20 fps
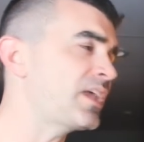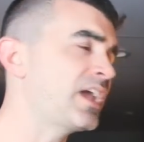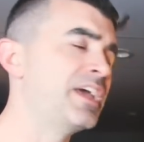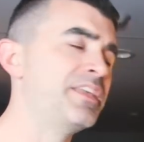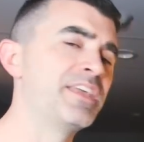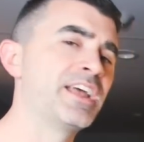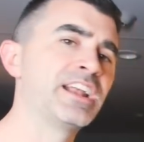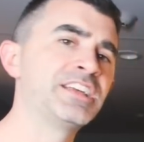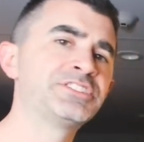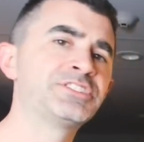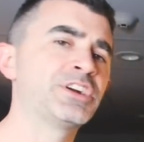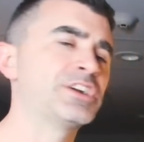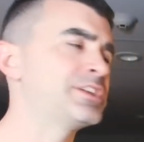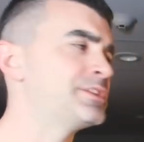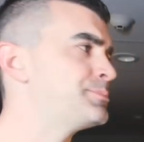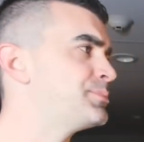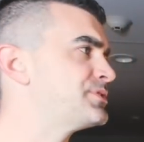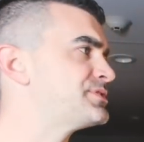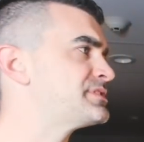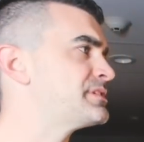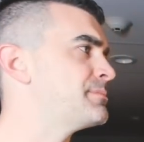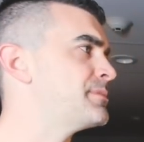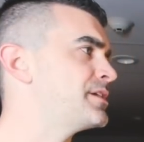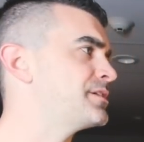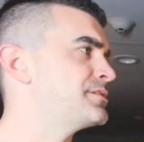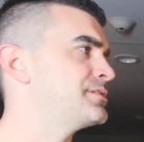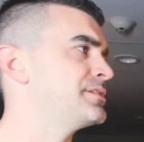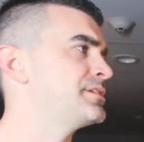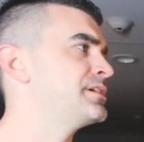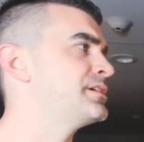And then I started to put some
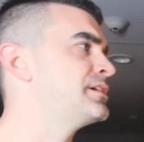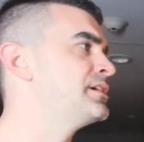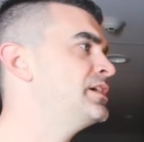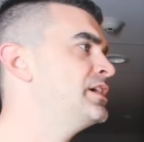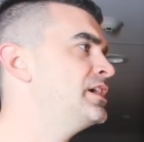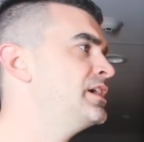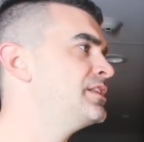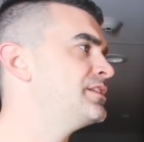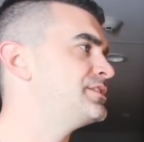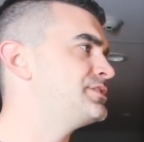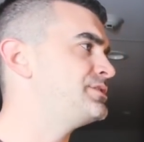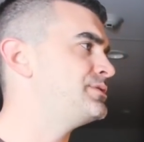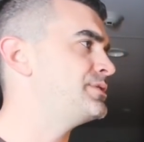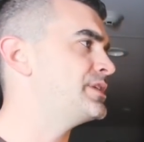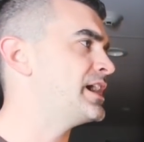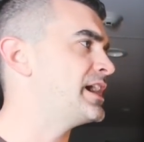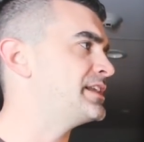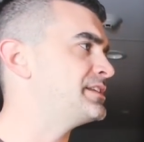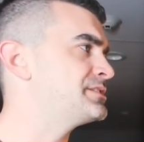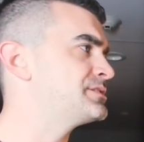under the 290.